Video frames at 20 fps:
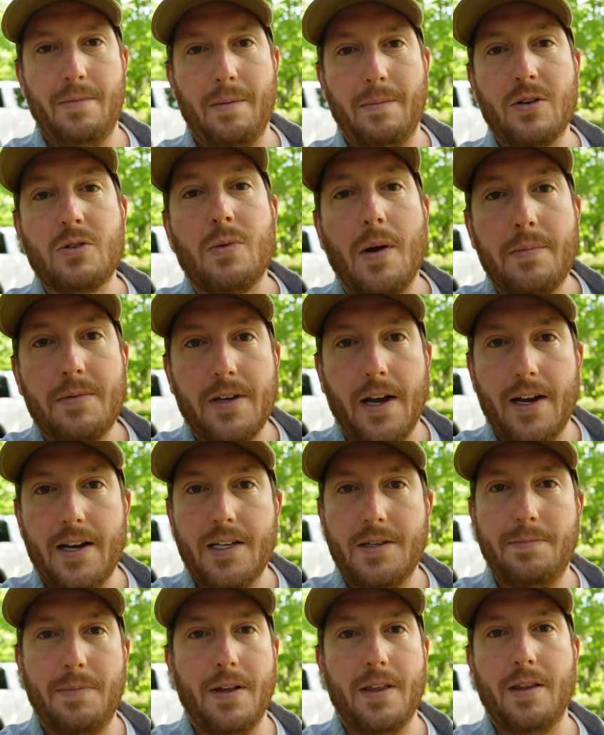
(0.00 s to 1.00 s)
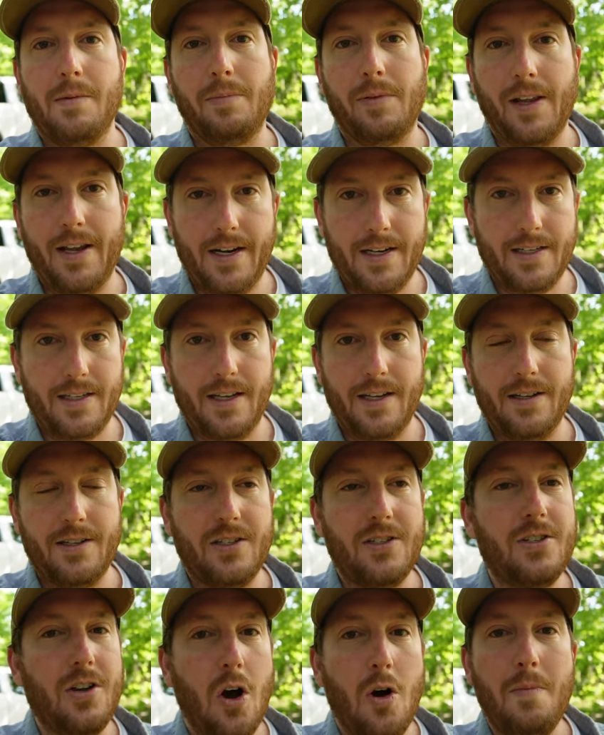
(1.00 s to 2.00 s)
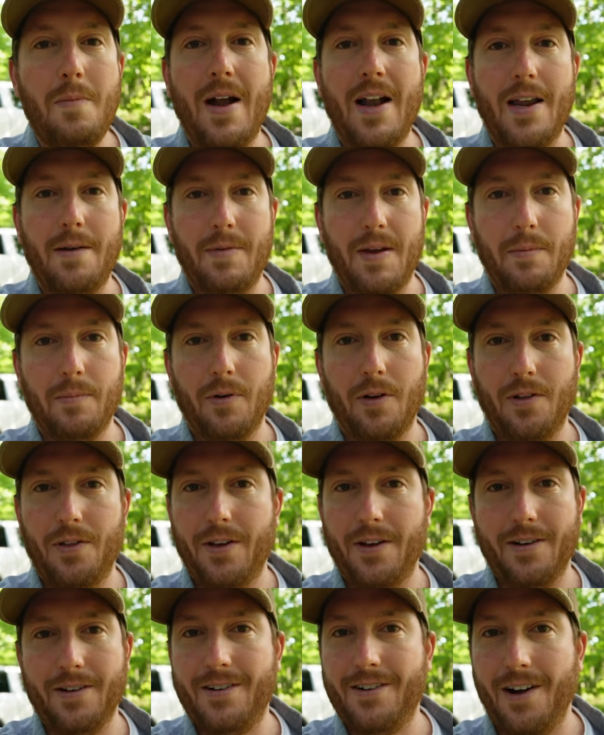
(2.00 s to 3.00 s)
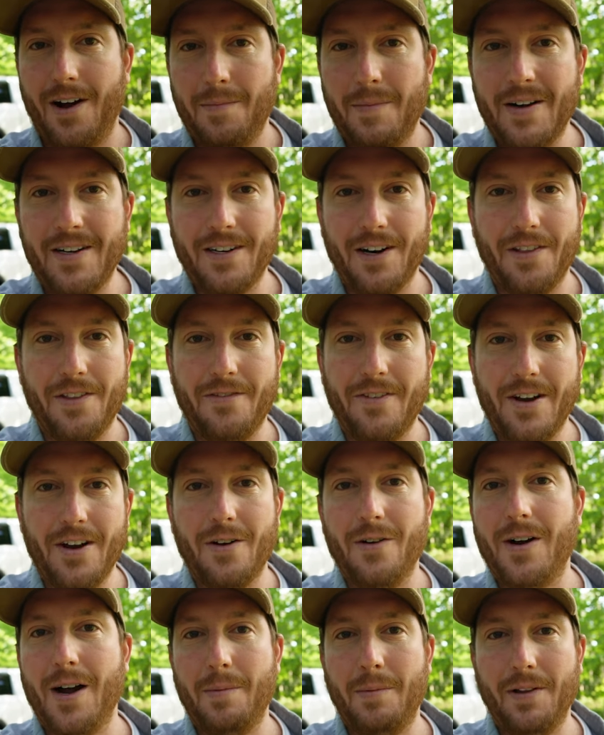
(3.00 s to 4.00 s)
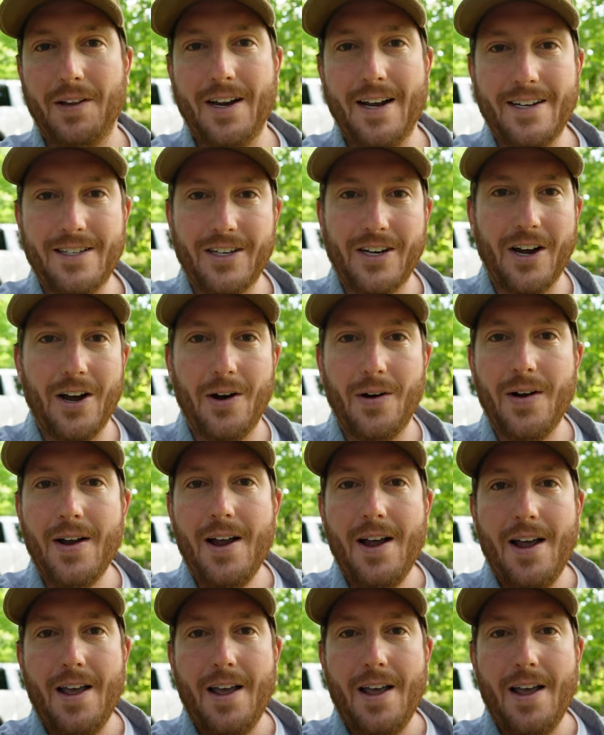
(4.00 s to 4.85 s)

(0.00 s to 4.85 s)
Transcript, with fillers: members website has been the place that so many people that commented on the video a couple of days ago